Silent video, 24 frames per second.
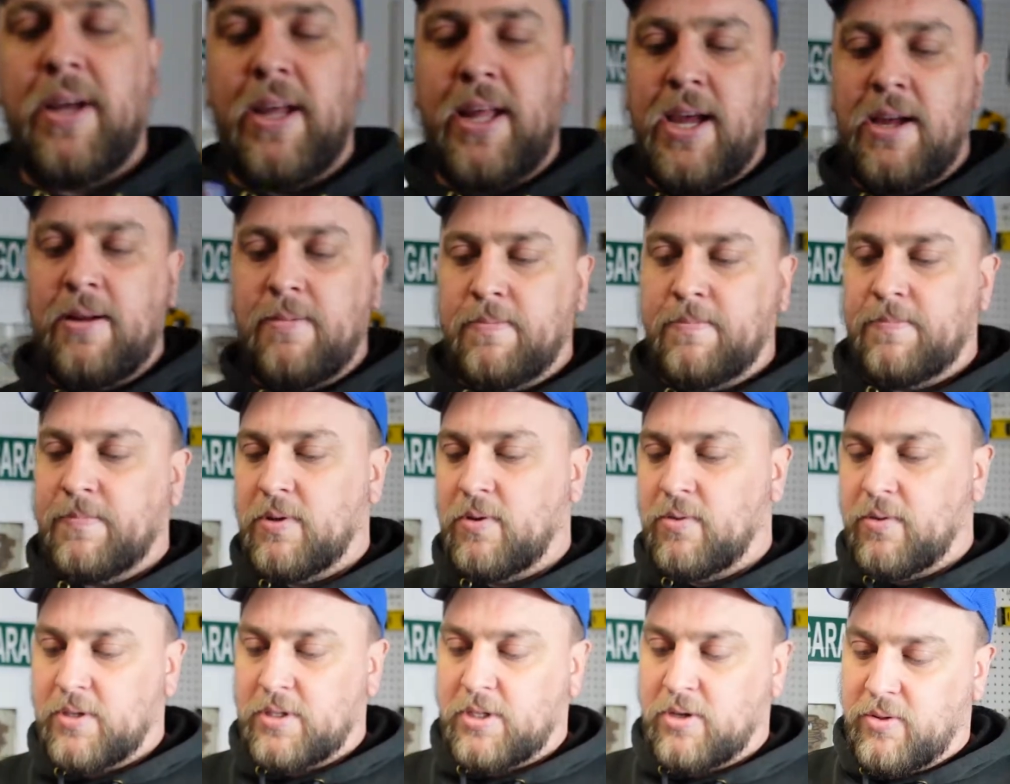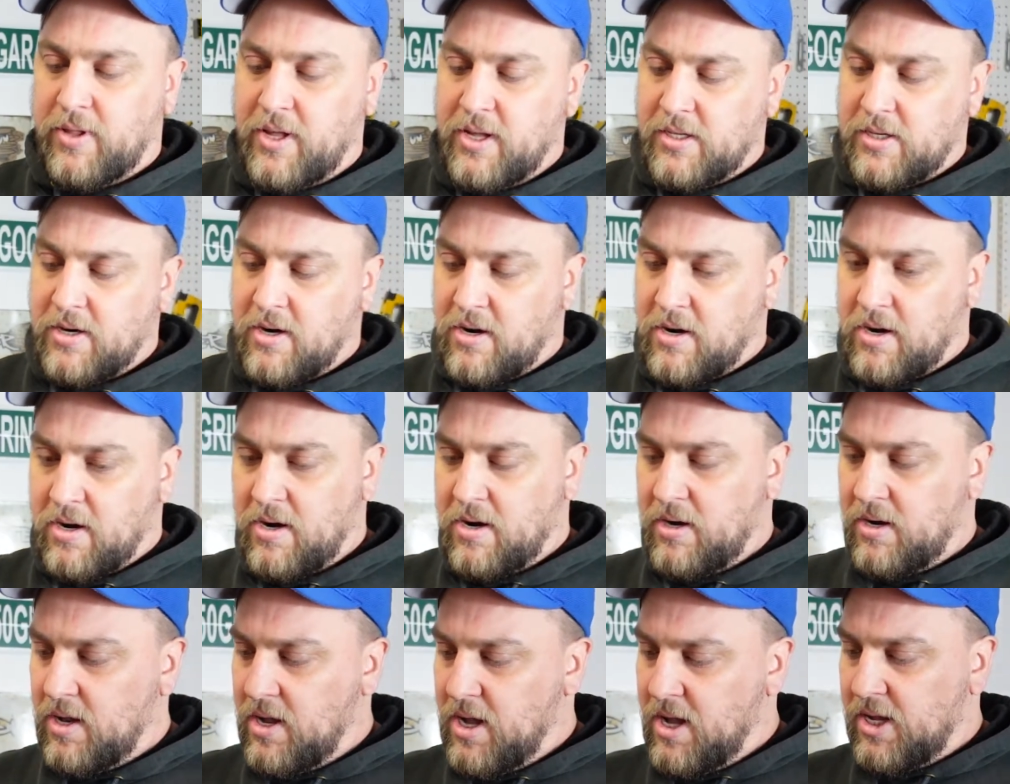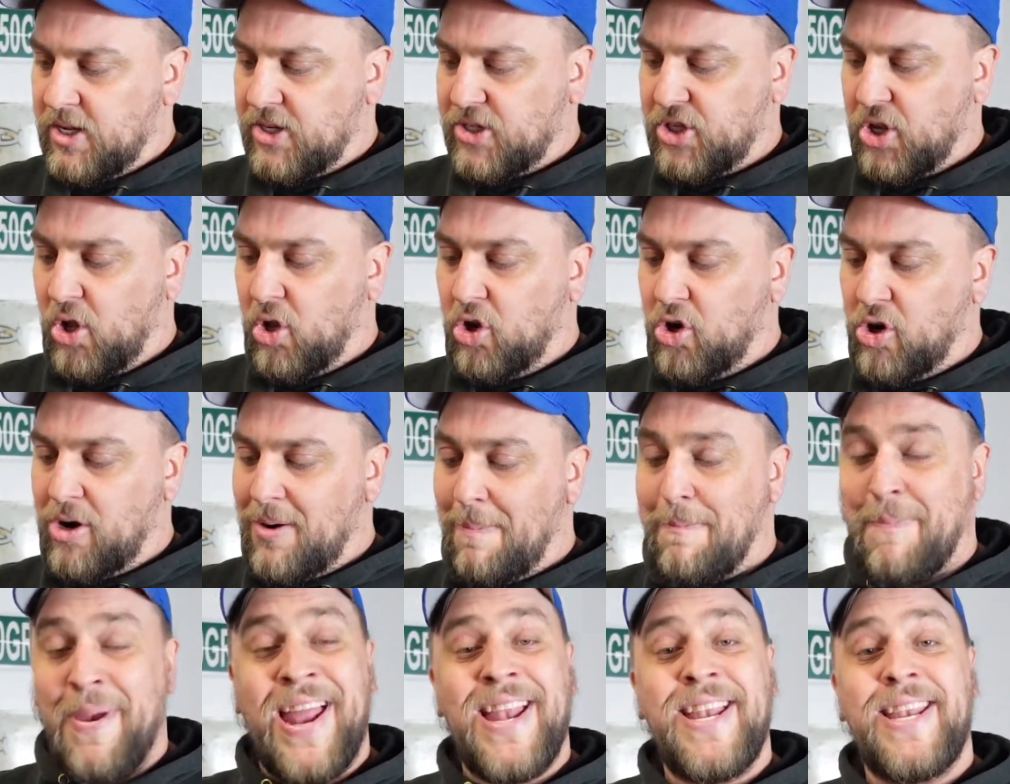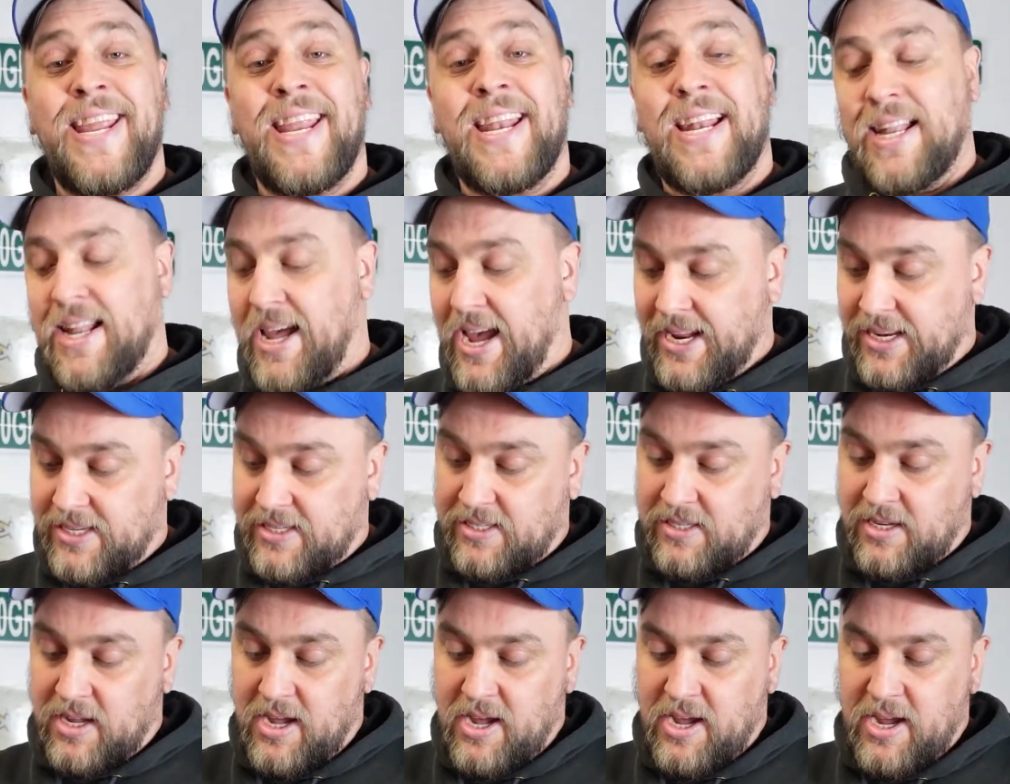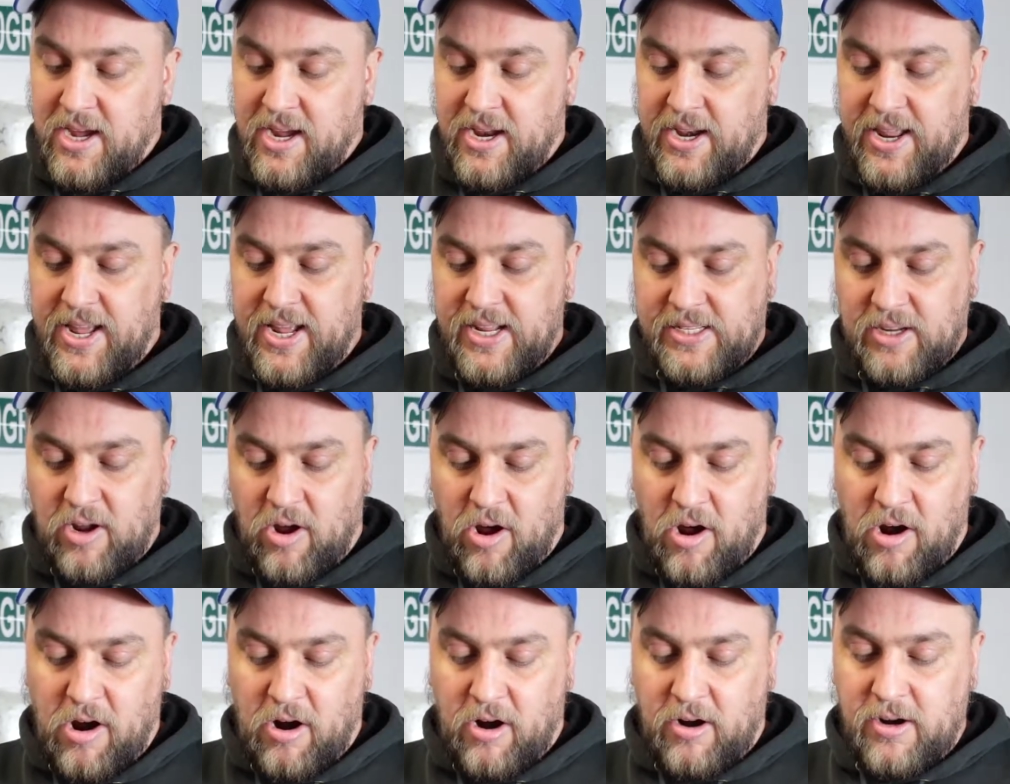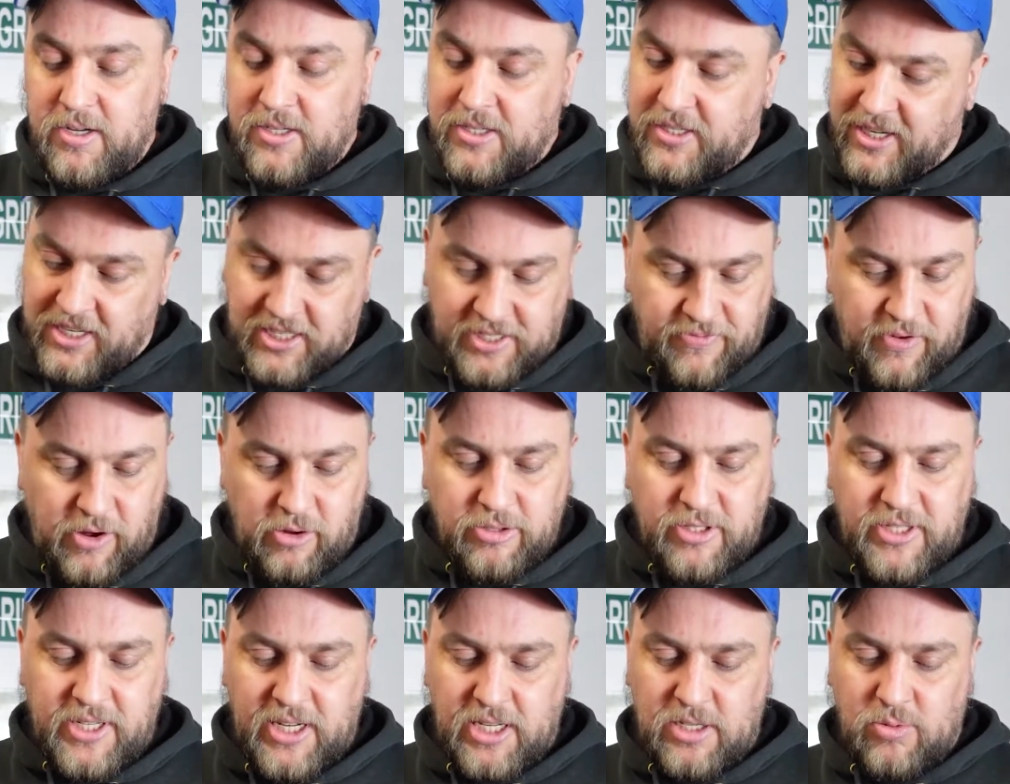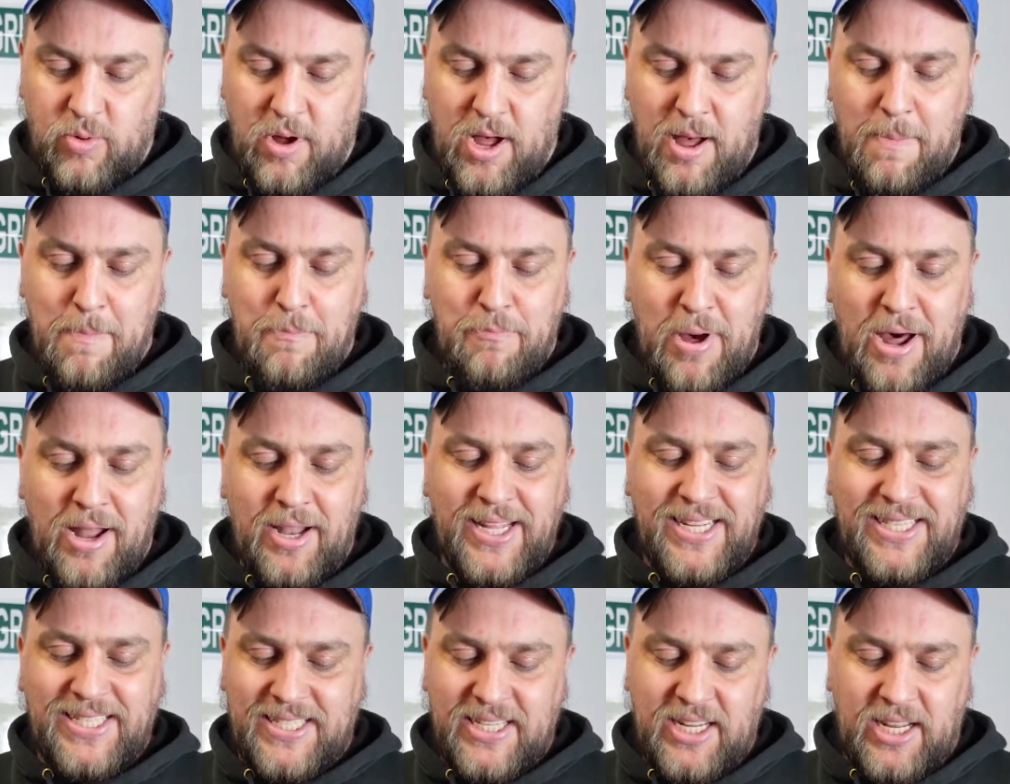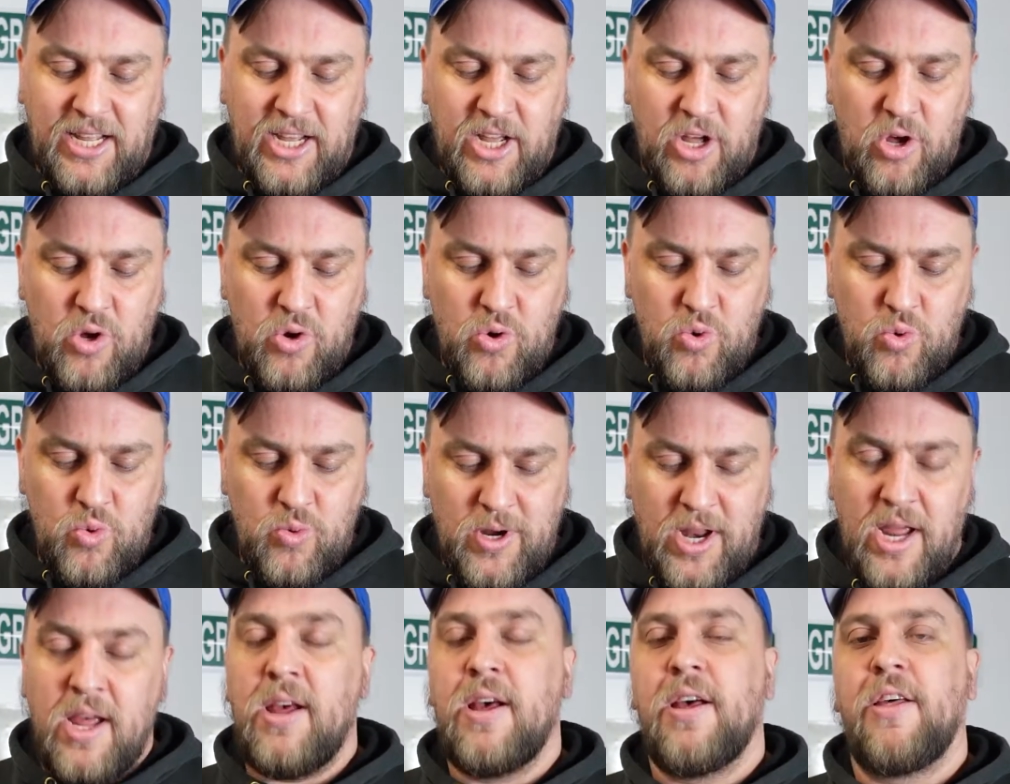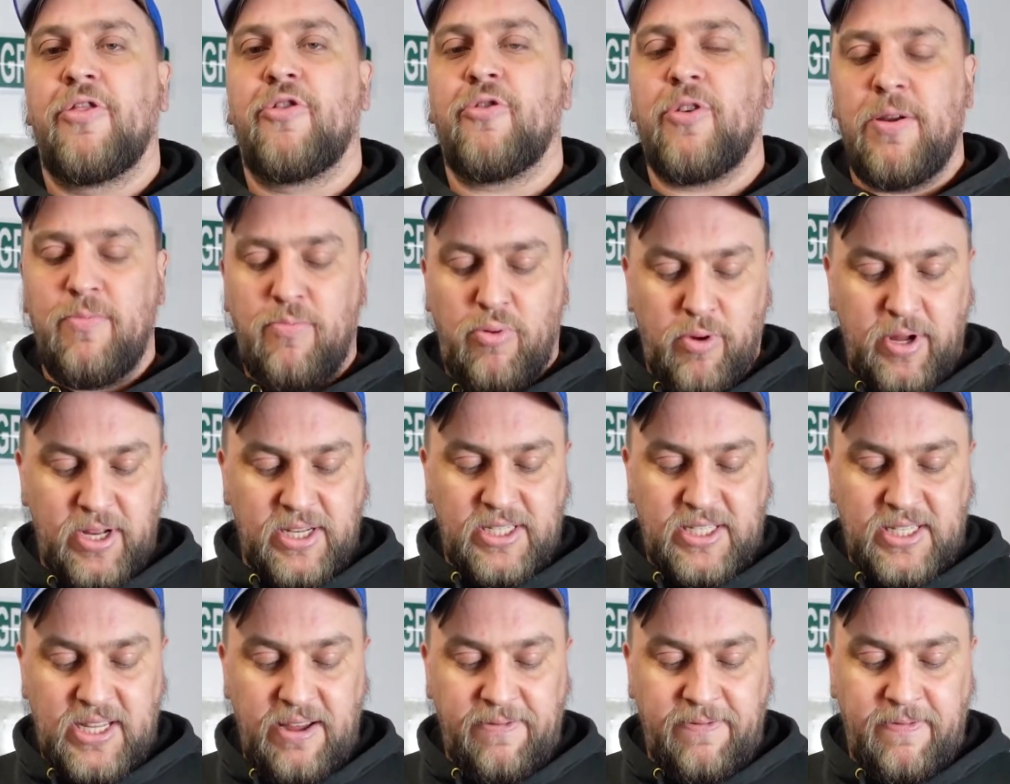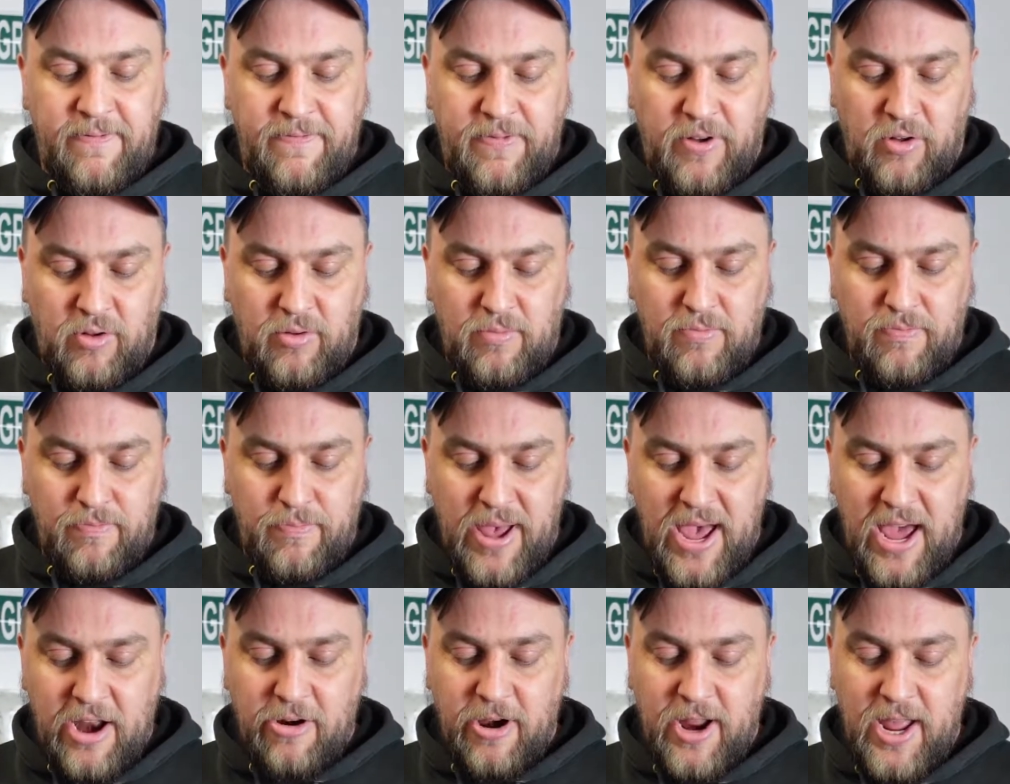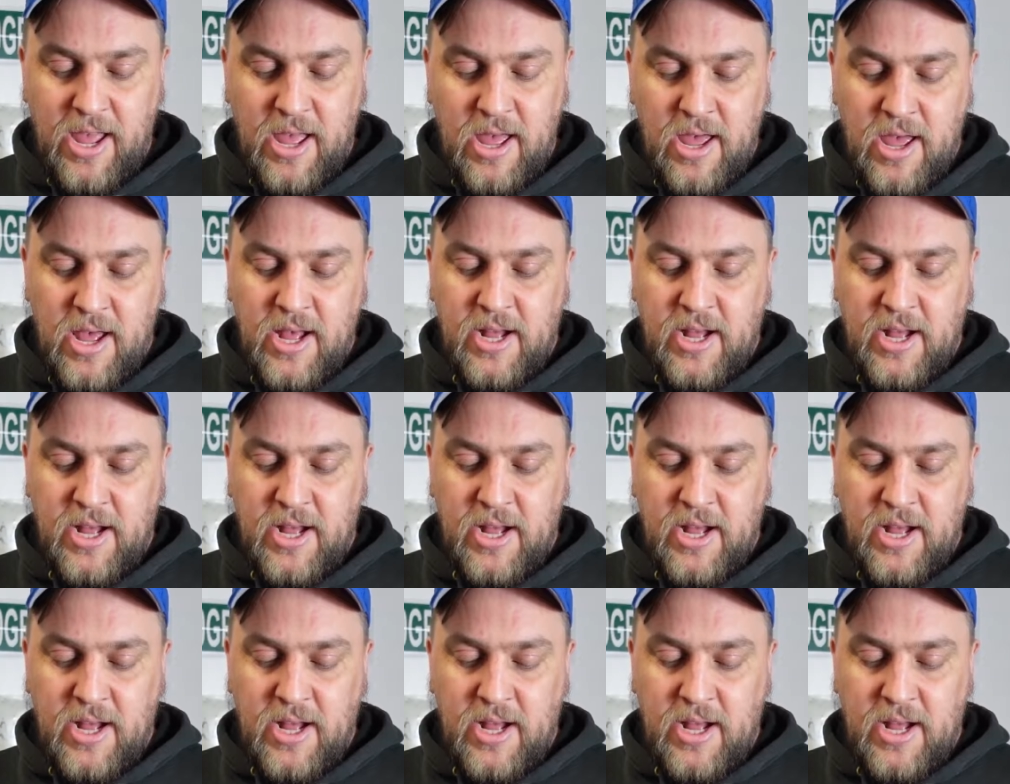like that. So these are solar pendant lights. And these are 6 volt, 6 watt polysilicone, 3.7 volt battery,